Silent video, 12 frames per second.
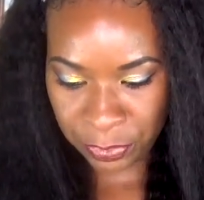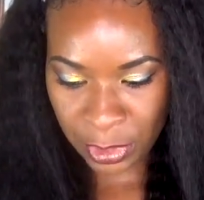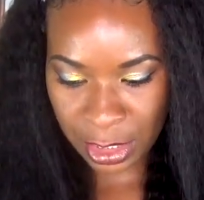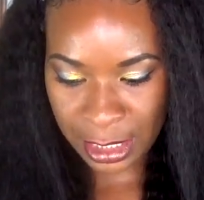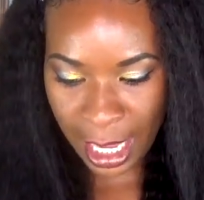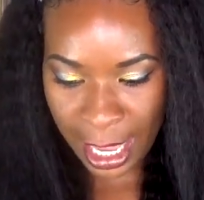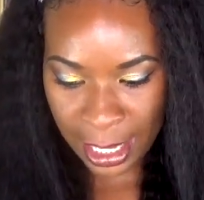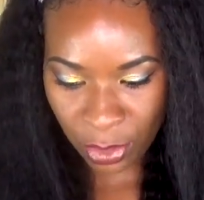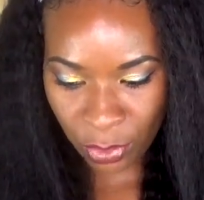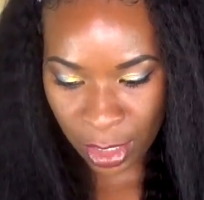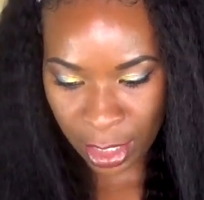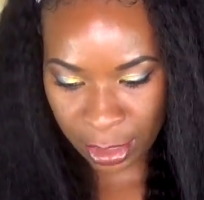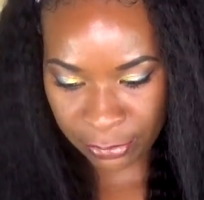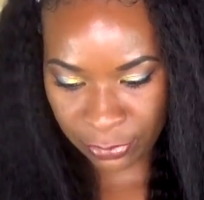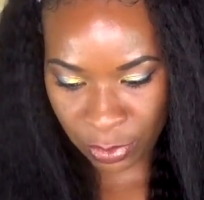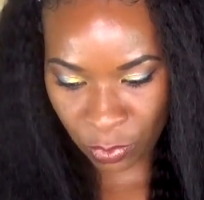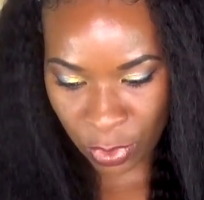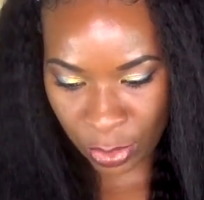the title of
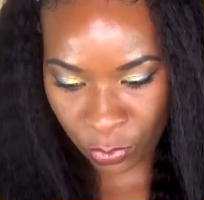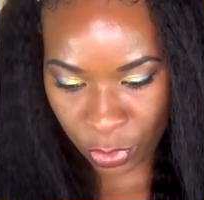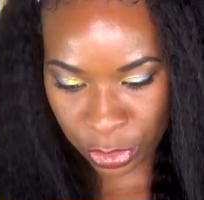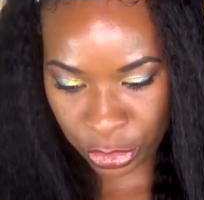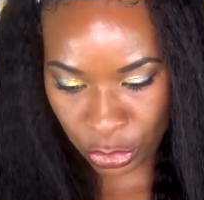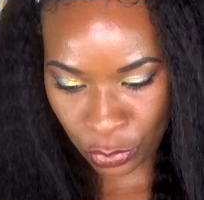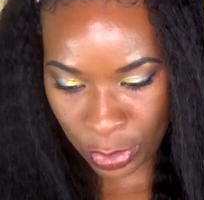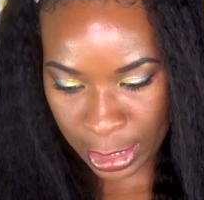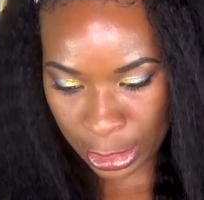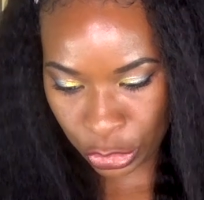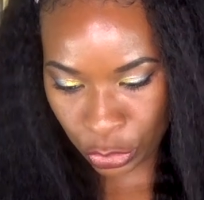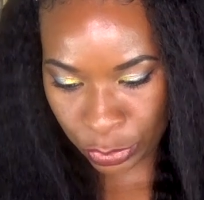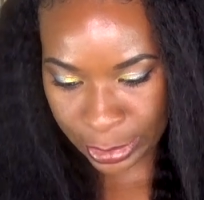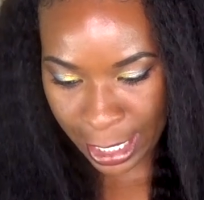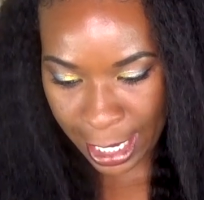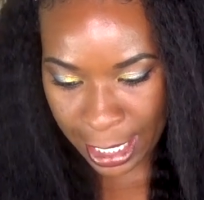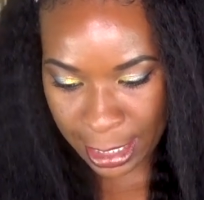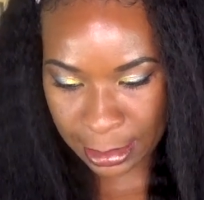the one we're doing
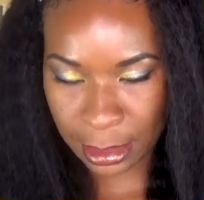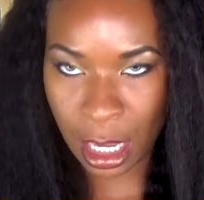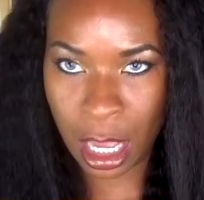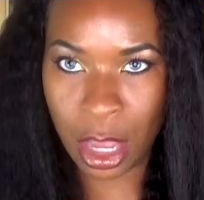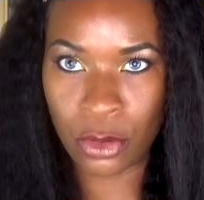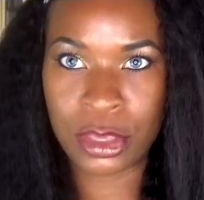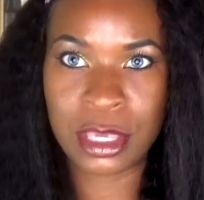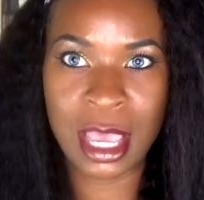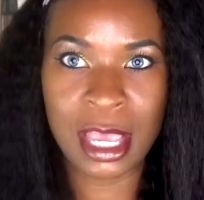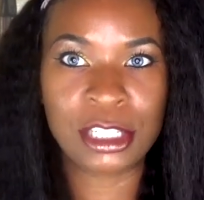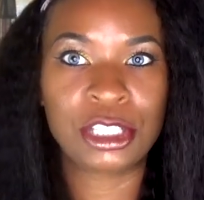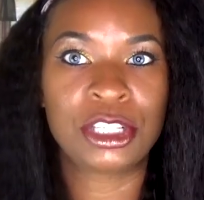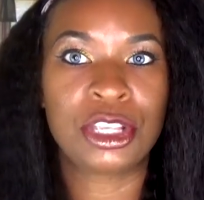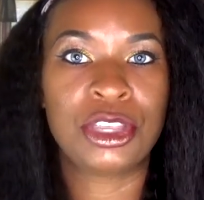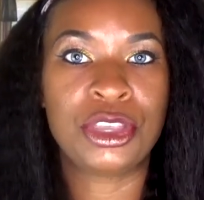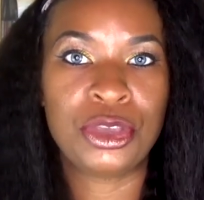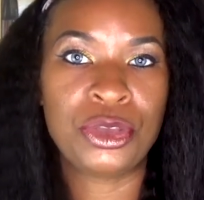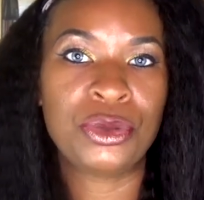today is called Yes
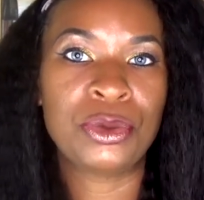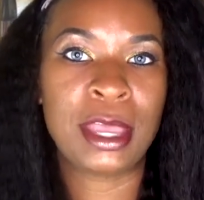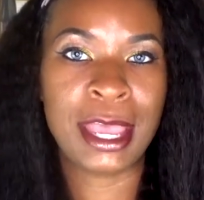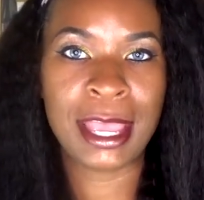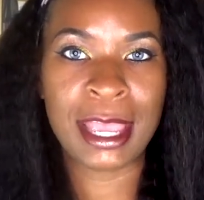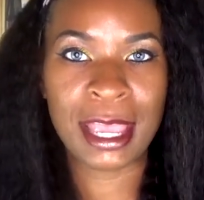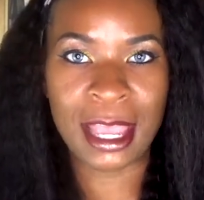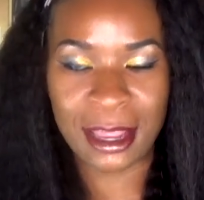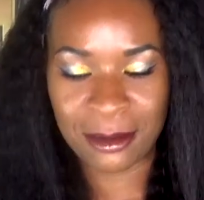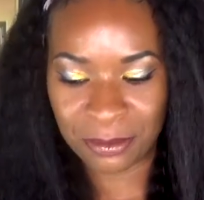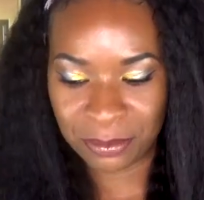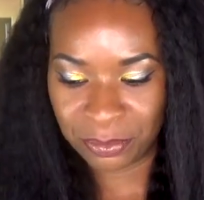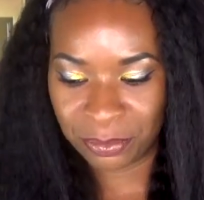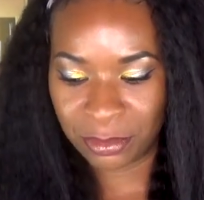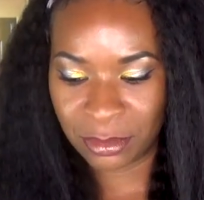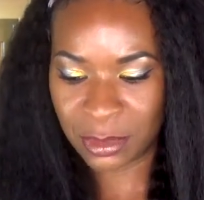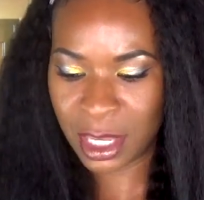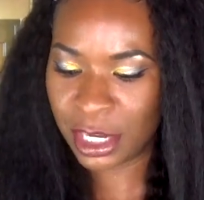You Can.
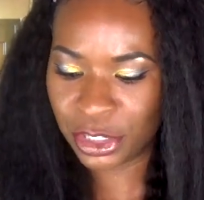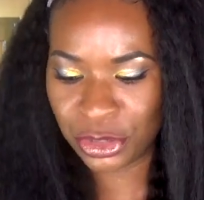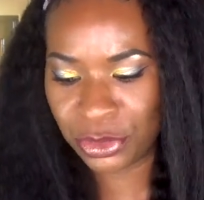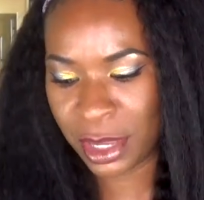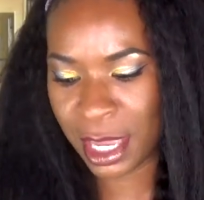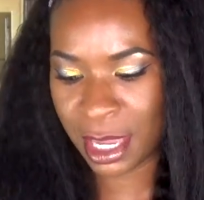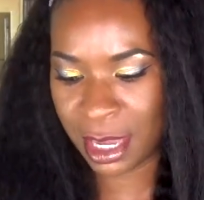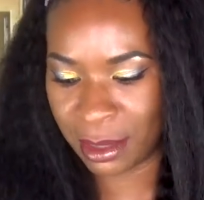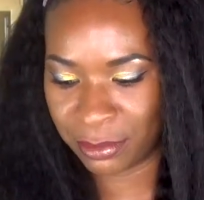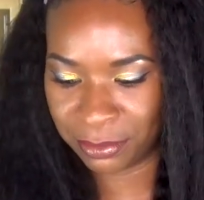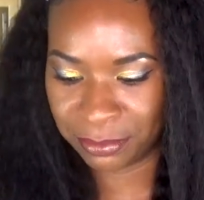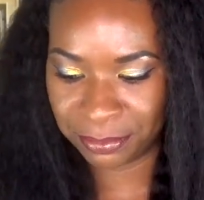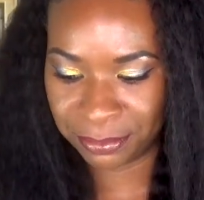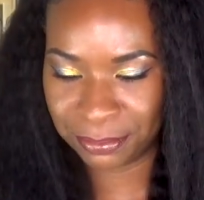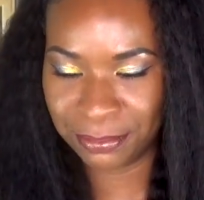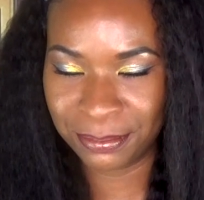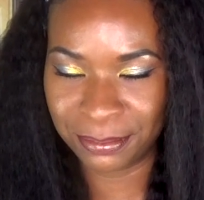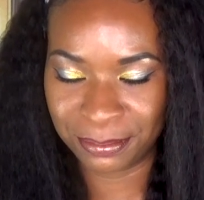Yes You Can.
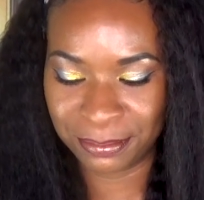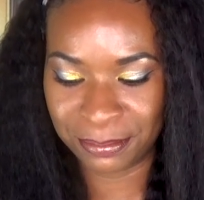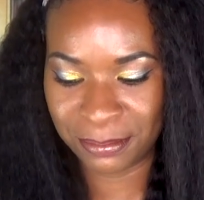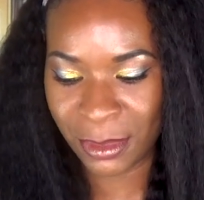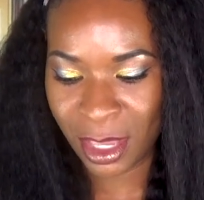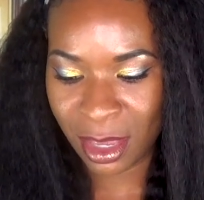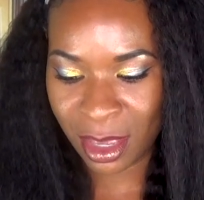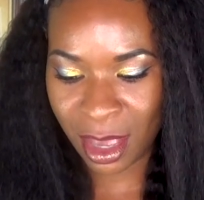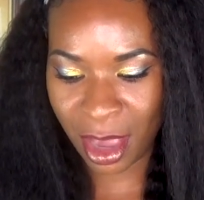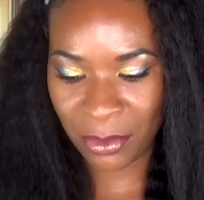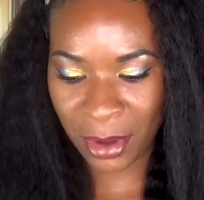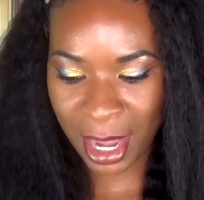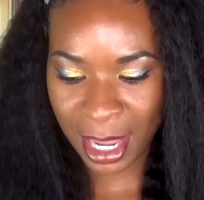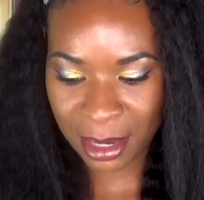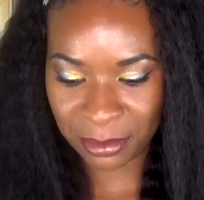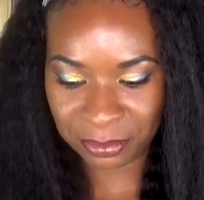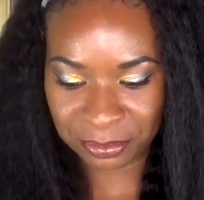Alright.